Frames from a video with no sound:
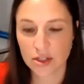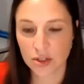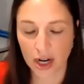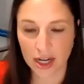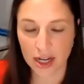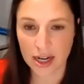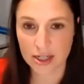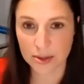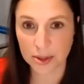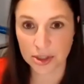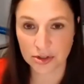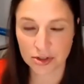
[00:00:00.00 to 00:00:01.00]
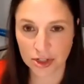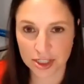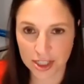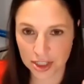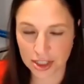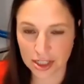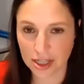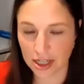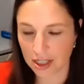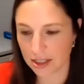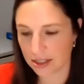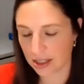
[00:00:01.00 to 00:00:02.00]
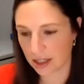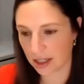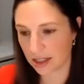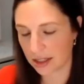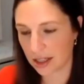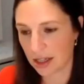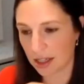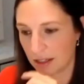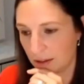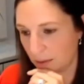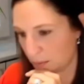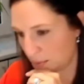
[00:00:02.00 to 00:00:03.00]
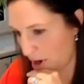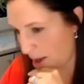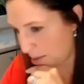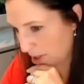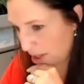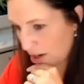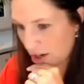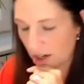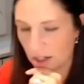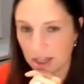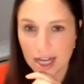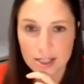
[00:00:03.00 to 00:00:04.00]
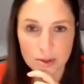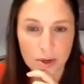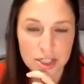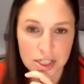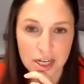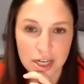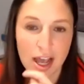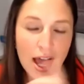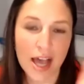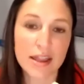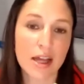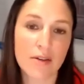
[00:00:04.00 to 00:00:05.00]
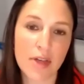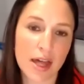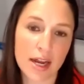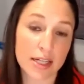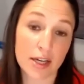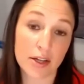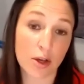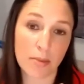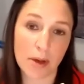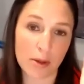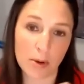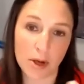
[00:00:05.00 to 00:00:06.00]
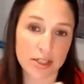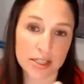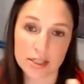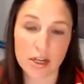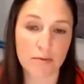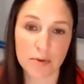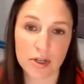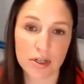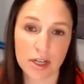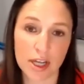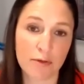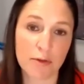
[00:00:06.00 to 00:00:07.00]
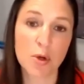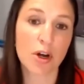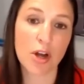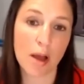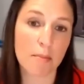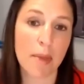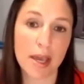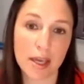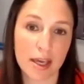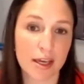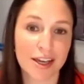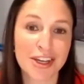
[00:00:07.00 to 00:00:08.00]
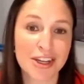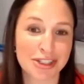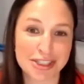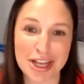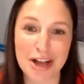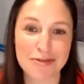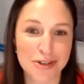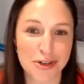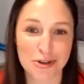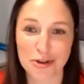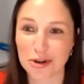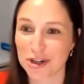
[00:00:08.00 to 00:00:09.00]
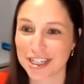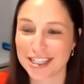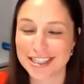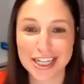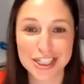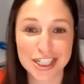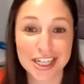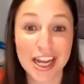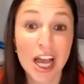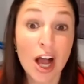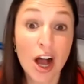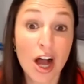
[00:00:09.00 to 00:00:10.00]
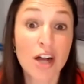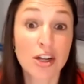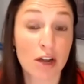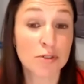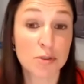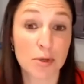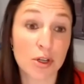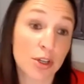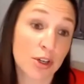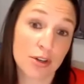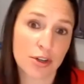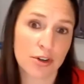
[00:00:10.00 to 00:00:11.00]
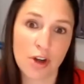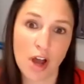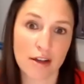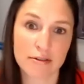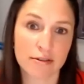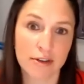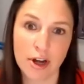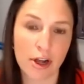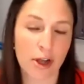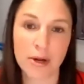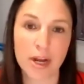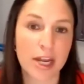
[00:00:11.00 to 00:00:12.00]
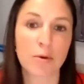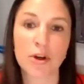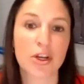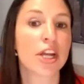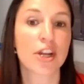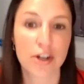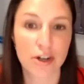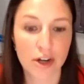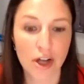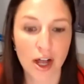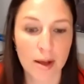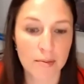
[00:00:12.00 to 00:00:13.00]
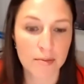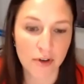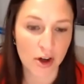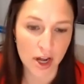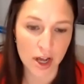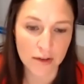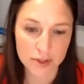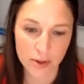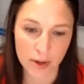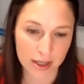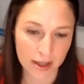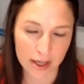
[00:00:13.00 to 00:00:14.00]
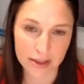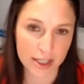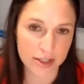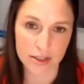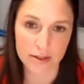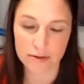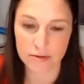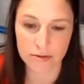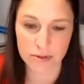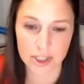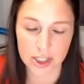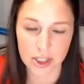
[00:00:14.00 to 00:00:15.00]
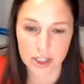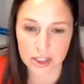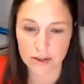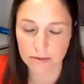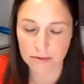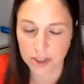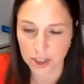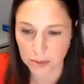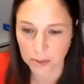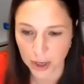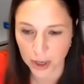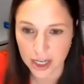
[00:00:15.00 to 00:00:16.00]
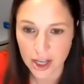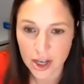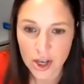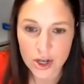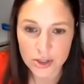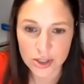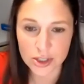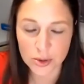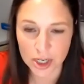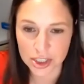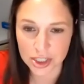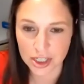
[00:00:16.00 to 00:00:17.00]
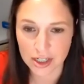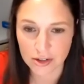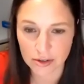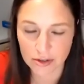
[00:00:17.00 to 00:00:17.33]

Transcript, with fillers: it's great. And as we transition to the probably our last question, I love that idea though, by the way, on discomfort. Like if you are not making yourself and your organization uncomfortable, you're not going anywhere near far enough. So I think it's a really good point. So this question,